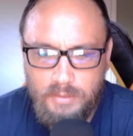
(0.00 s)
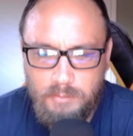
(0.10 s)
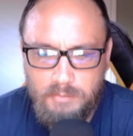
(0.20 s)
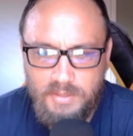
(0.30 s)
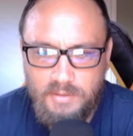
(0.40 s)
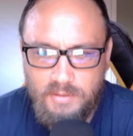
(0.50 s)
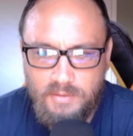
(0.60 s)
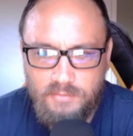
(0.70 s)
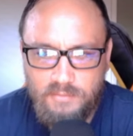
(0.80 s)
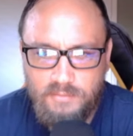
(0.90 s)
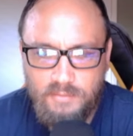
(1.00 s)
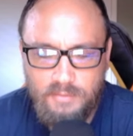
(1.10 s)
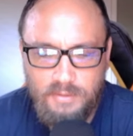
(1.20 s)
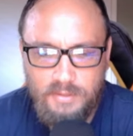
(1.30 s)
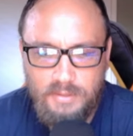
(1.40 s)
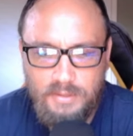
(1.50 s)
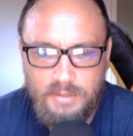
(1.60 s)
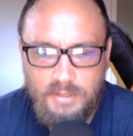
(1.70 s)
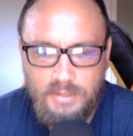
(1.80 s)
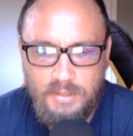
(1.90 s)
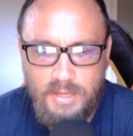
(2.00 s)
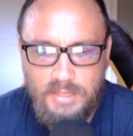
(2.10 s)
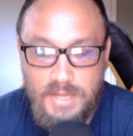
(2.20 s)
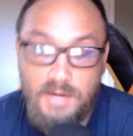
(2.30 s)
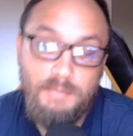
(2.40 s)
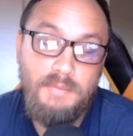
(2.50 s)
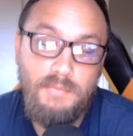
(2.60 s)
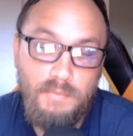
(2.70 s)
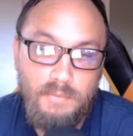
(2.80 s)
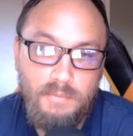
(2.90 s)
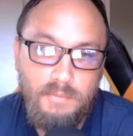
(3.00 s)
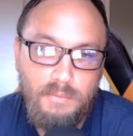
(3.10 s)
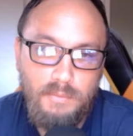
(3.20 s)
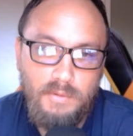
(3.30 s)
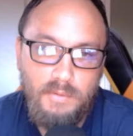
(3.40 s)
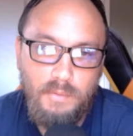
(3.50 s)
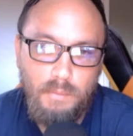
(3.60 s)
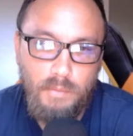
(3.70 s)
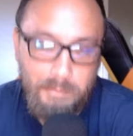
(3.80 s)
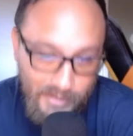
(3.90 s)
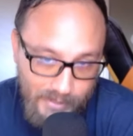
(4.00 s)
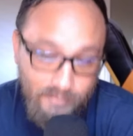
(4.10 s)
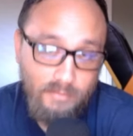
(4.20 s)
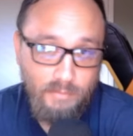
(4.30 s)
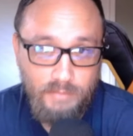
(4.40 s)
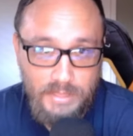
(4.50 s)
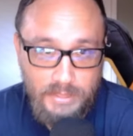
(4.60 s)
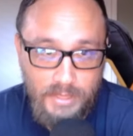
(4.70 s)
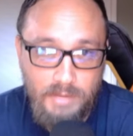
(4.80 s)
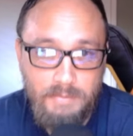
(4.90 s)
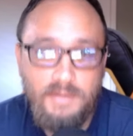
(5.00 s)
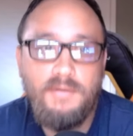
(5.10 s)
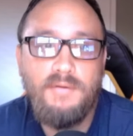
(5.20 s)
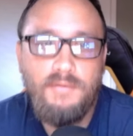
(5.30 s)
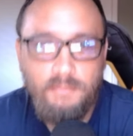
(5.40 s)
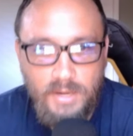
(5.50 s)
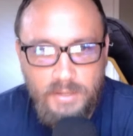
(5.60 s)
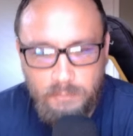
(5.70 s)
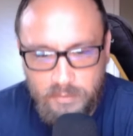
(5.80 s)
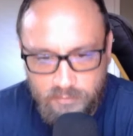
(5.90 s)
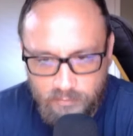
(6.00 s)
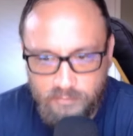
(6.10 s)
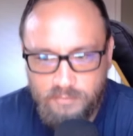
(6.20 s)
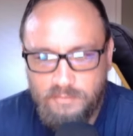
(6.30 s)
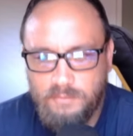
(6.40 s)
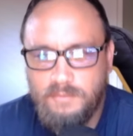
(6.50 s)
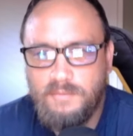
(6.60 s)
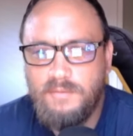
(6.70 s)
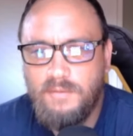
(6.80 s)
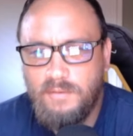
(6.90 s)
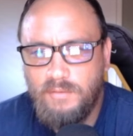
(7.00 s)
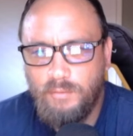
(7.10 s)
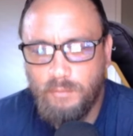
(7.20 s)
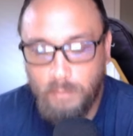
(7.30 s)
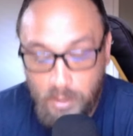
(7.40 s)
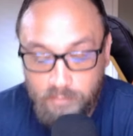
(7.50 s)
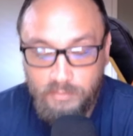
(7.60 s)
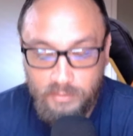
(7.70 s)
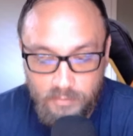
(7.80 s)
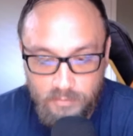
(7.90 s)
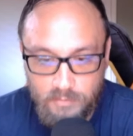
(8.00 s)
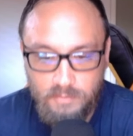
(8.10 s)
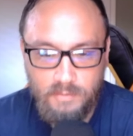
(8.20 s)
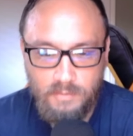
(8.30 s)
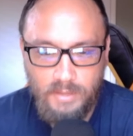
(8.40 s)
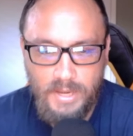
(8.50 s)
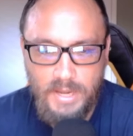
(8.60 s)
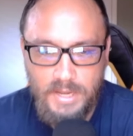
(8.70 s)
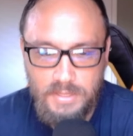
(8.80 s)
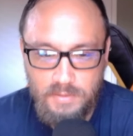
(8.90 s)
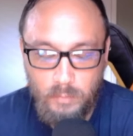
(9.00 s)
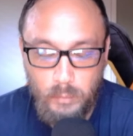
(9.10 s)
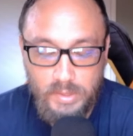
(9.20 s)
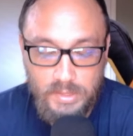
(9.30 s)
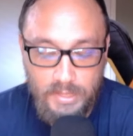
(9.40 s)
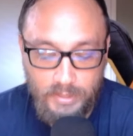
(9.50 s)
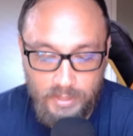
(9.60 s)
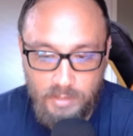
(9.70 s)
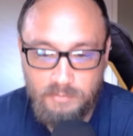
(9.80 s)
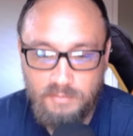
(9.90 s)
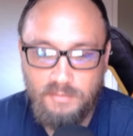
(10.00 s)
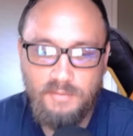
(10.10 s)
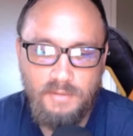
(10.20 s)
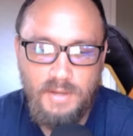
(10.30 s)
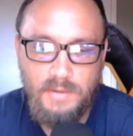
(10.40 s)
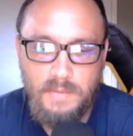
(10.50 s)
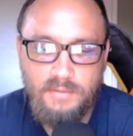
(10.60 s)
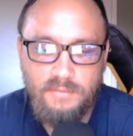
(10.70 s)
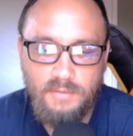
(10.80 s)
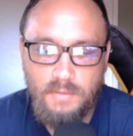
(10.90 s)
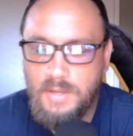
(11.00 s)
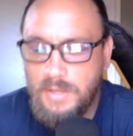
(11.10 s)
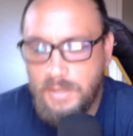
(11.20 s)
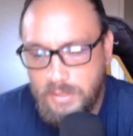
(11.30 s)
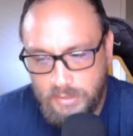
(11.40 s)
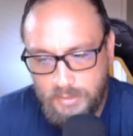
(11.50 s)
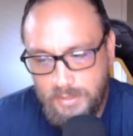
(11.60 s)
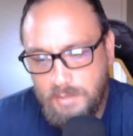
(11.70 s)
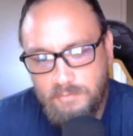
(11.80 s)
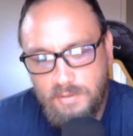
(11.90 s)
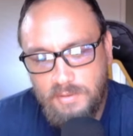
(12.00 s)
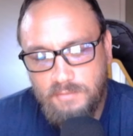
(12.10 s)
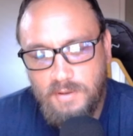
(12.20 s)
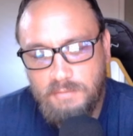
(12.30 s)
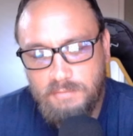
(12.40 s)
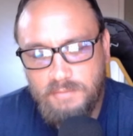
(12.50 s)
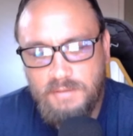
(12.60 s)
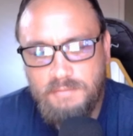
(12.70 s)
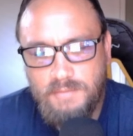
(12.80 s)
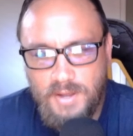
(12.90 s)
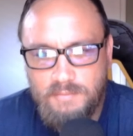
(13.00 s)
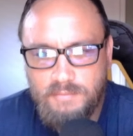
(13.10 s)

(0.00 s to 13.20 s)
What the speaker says: because a lot of people will play into the Vienna Gambit, right? Which is the wrong thing to do, and you can win a lot of games that way. So the game starts off e5